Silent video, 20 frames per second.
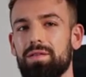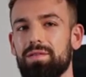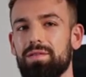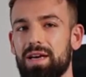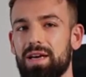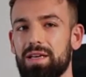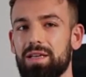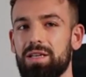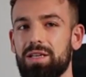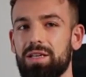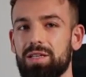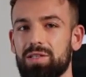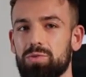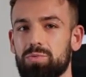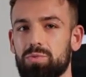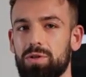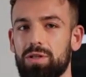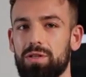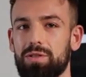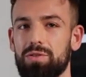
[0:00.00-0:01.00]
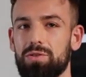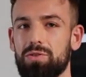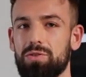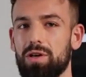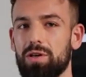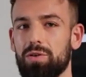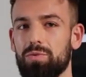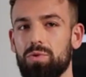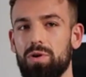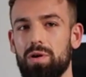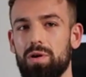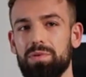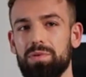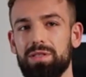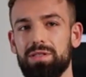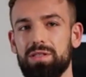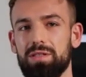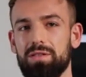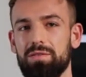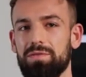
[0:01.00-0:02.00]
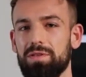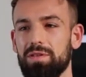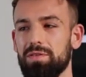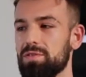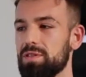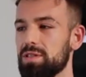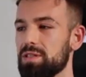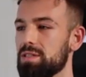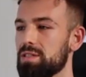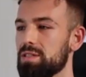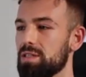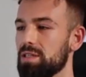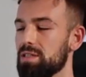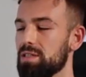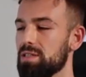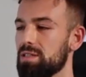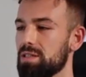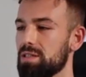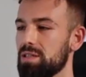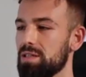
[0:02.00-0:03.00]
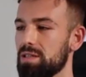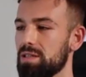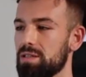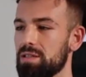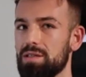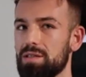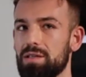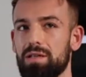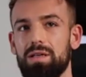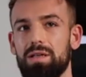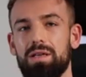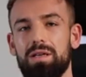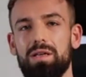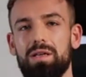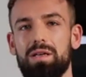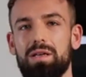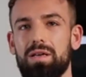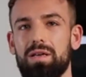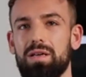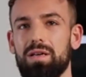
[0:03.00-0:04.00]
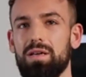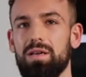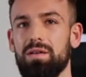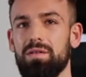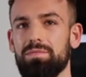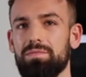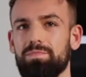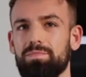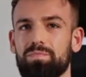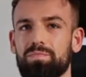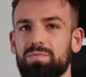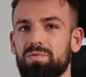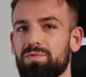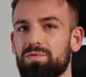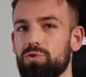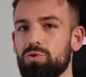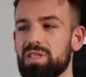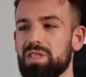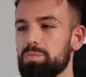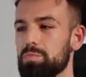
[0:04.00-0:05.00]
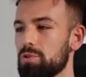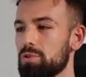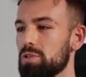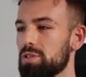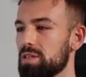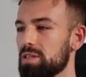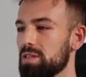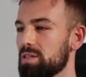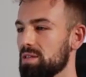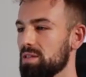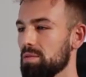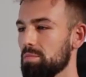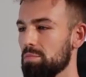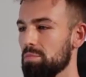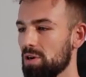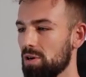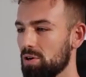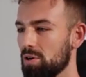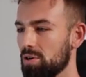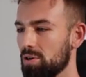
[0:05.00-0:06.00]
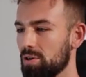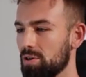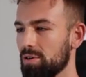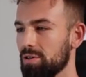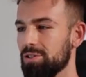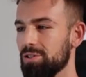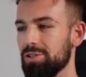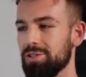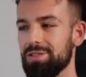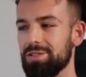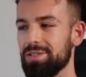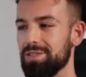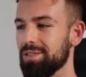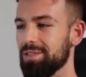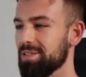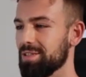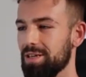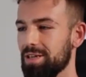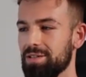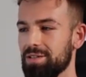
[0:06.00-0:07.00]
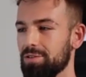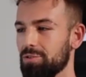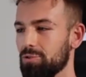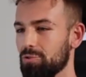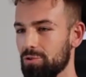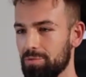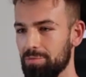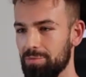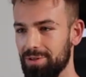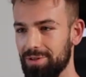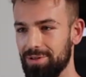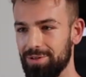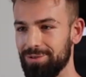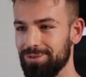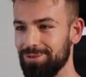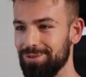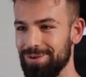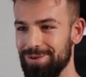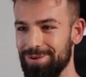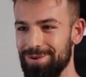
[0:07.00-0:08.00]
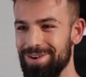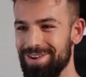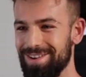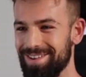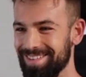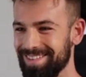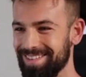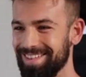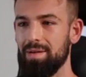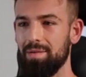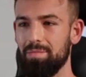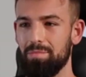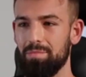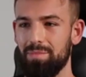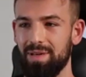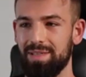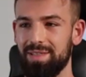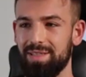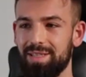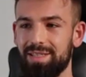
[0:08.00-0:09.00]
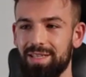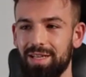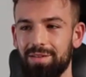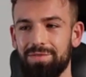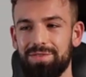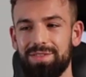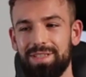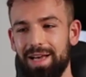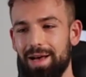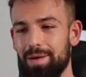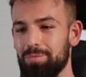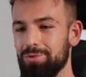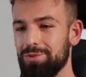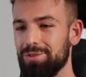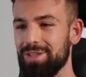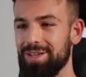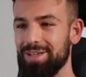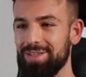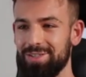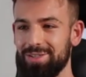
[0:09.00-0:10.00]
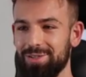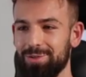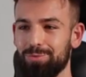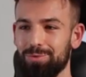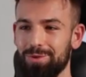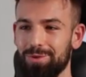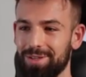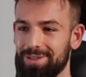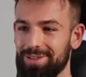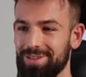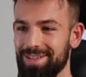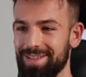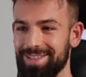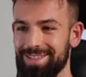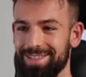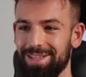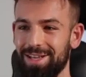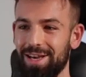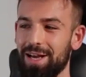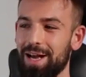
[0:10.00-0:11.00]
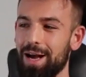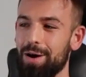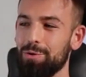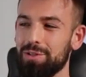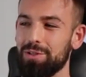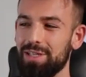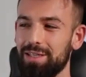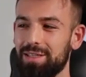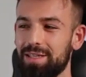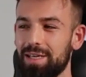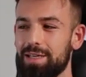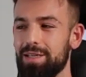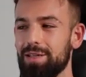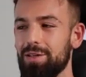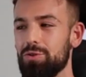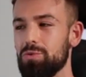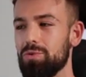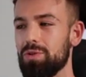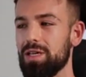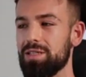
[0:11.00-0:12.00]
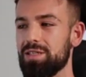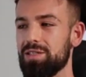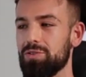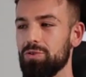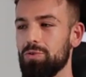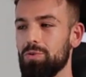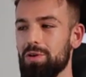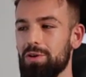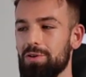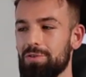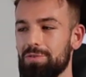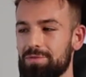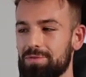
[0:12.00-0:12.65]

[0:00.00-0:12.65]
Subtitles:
Then in Israel, I grew up until 15, 16. Few experiences in a bunker, just it's kind of normal. But the self-sabotage is real. It's like I was addicted to that story of